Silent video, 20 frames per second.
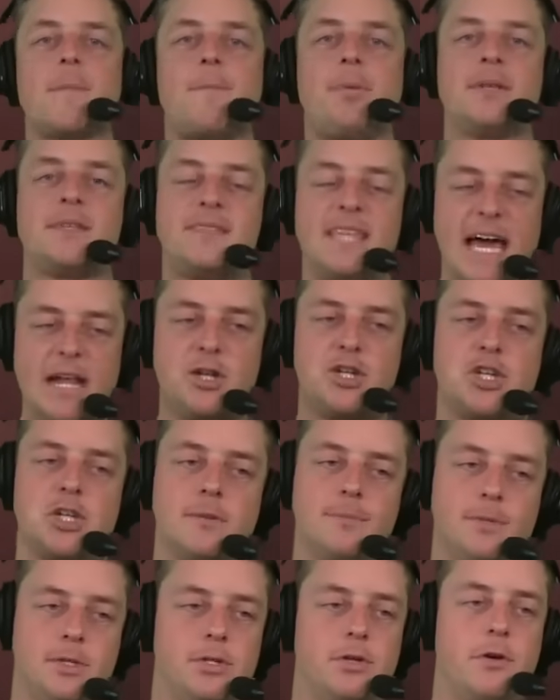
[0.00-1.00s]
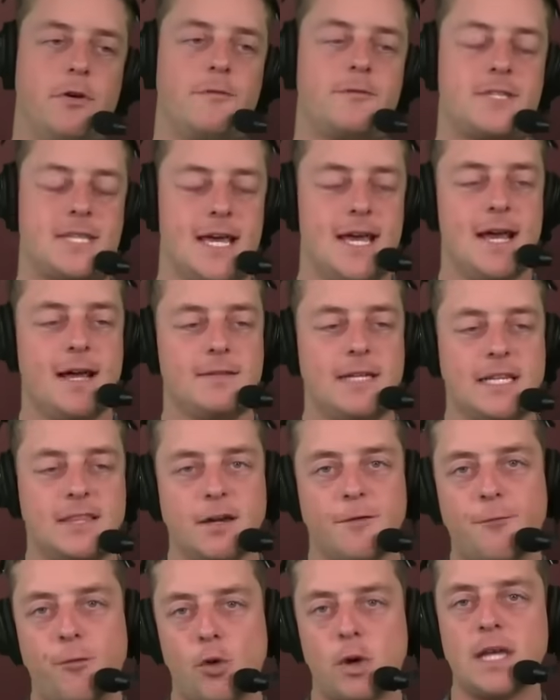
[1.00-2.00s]
potential moves that
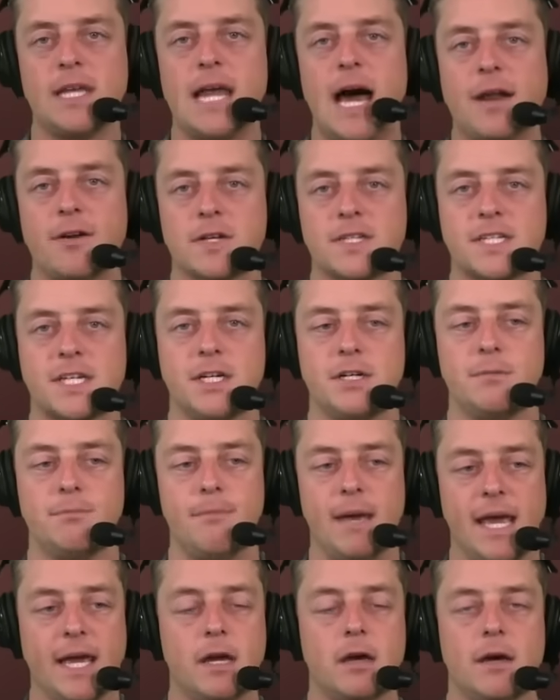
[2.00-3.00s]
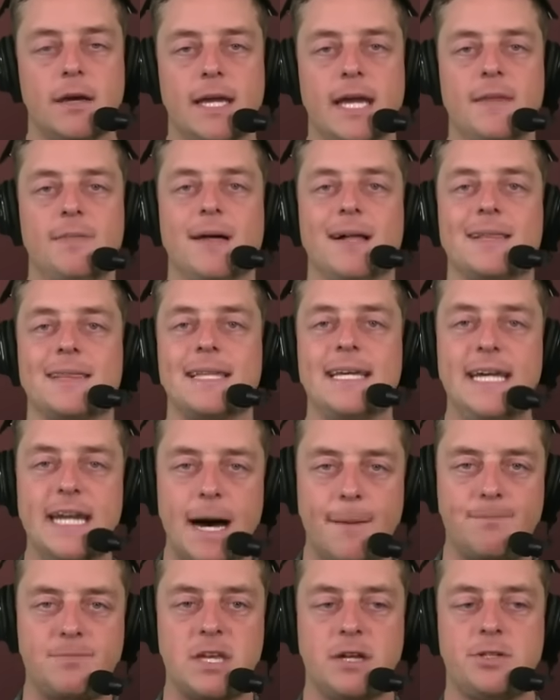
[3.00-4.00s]
the 49ers could make in the
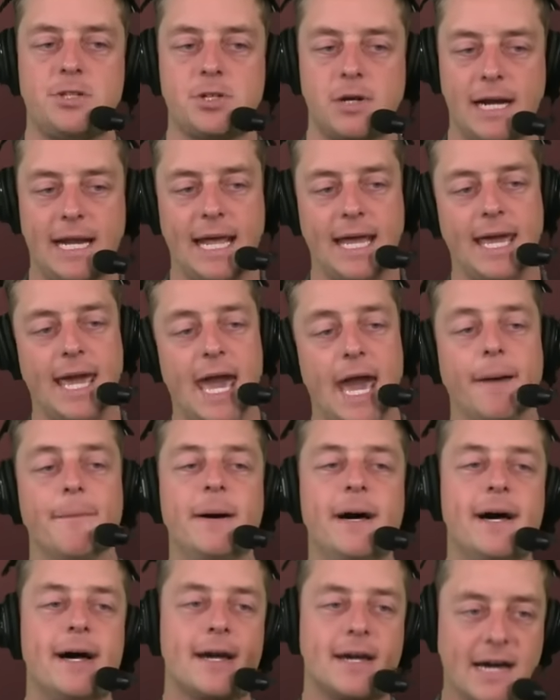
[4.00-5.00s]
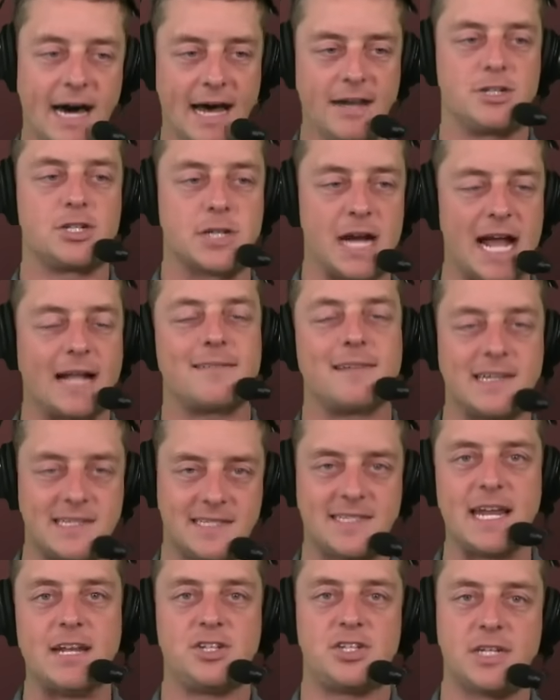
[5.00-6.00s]
lead-up to training camp. Contract
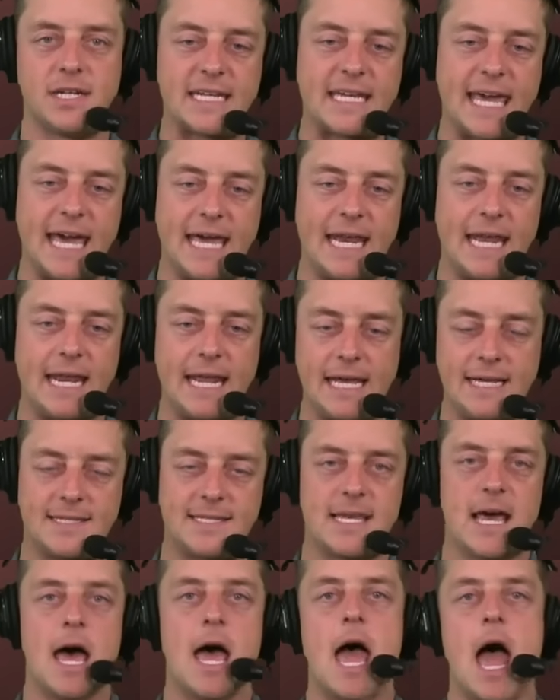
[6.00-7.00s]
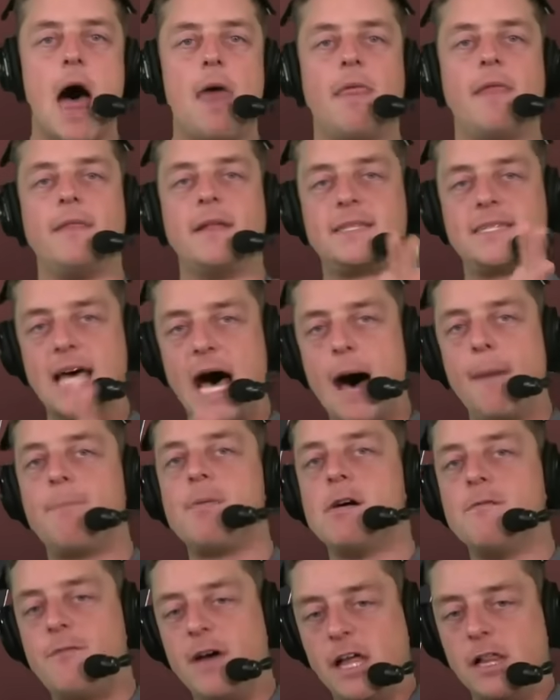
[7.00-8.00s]
extension candidates, and then the top
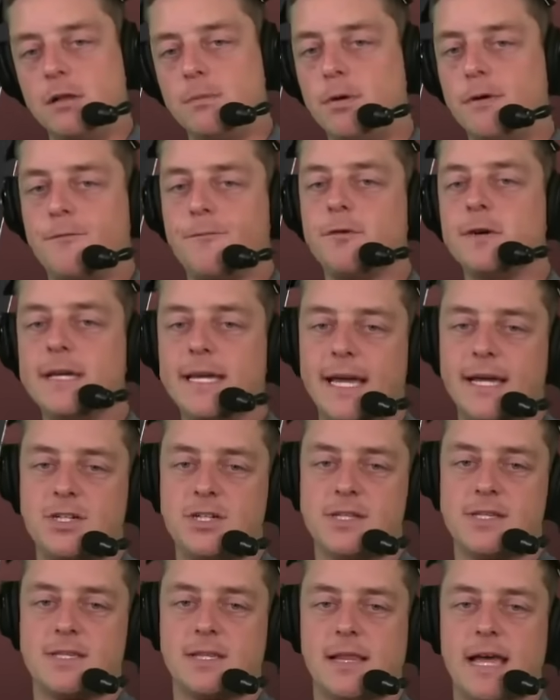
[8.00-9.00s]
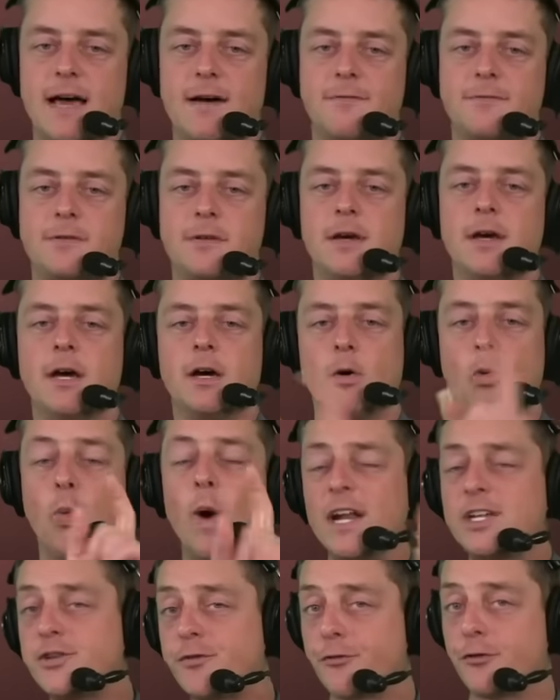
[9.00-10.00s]
available free agents left.
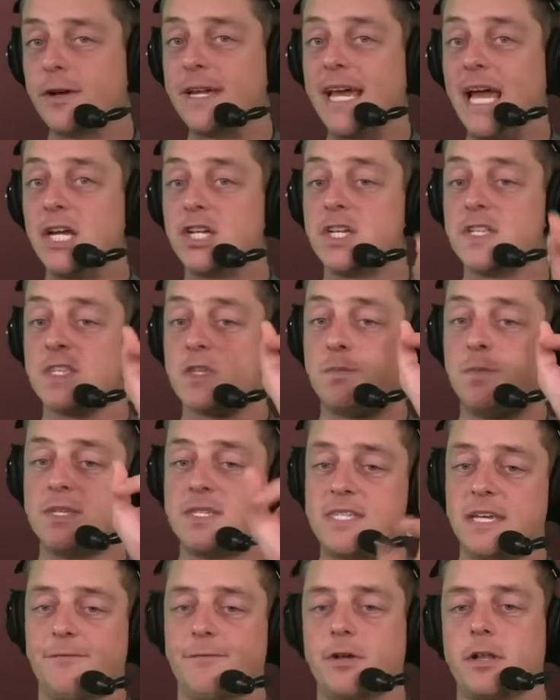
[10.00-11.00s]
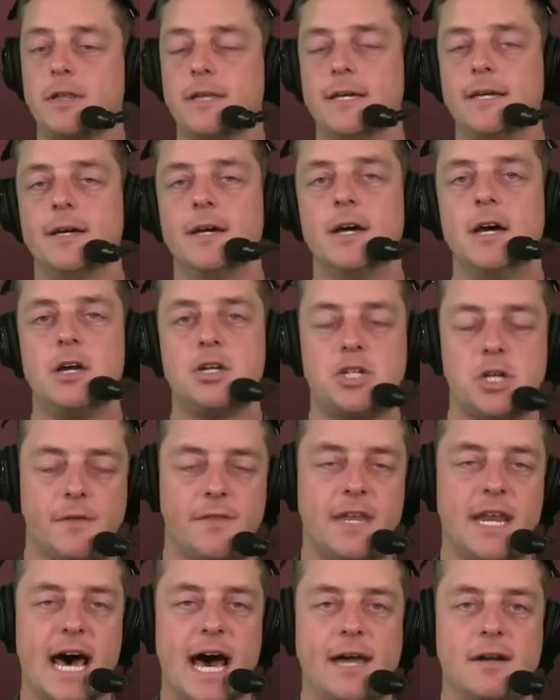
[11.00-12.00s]
Which free agent specifically should
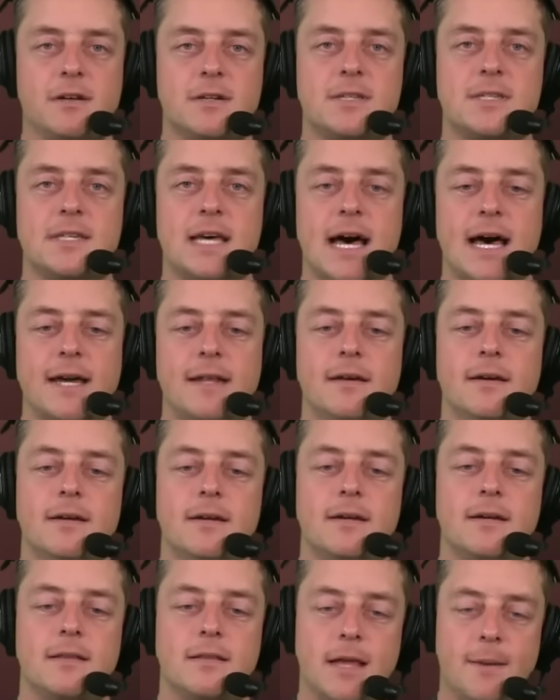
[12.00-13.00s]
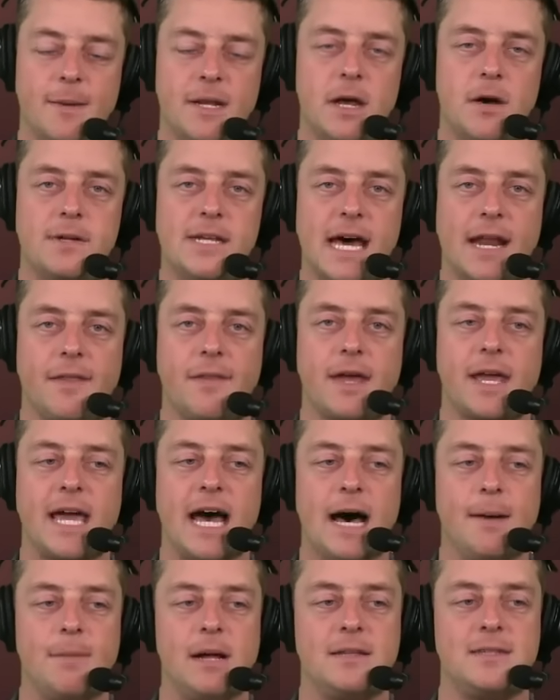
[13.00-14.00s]
the Niners sign? Let me know down in the
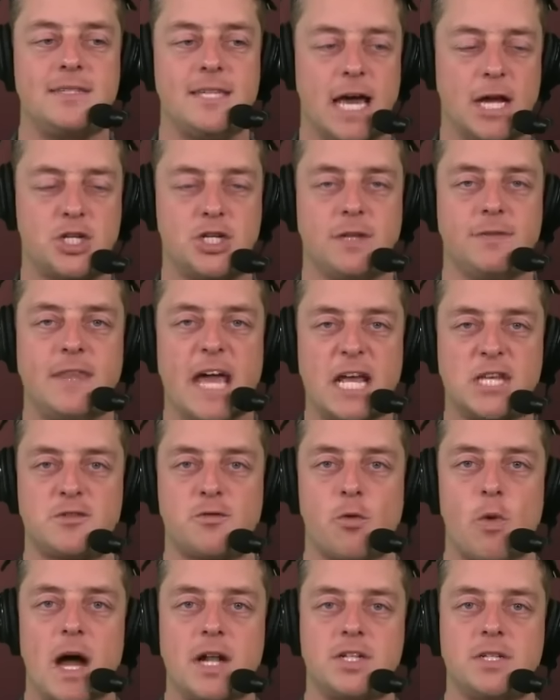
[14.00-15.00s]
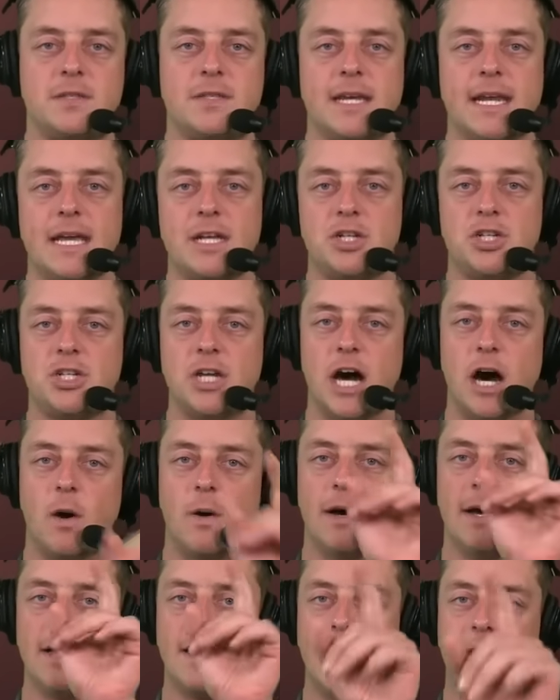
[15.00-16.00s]
comments section. Thanks for watching today's
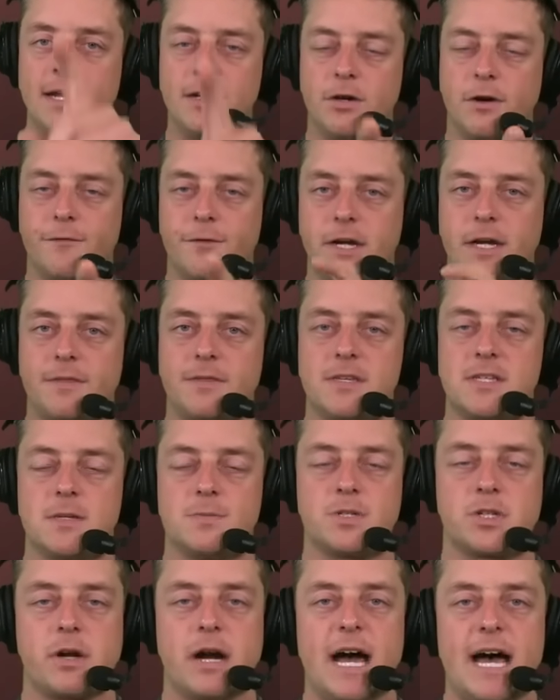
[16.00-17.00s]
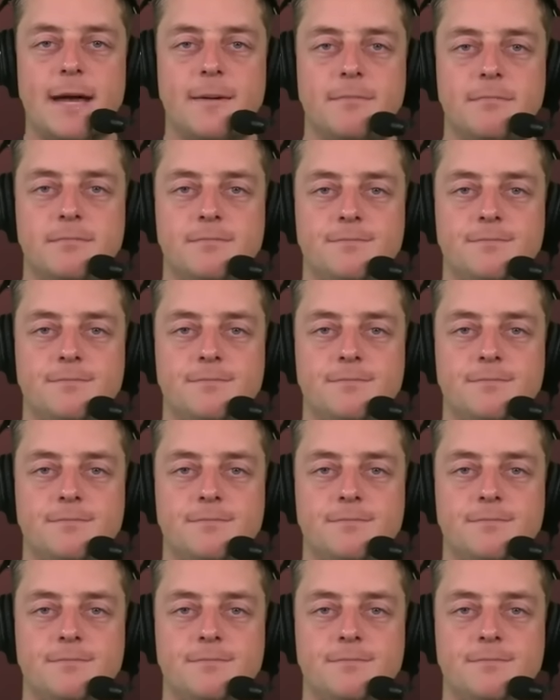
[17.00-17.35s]
show, and don't forget to subscribe.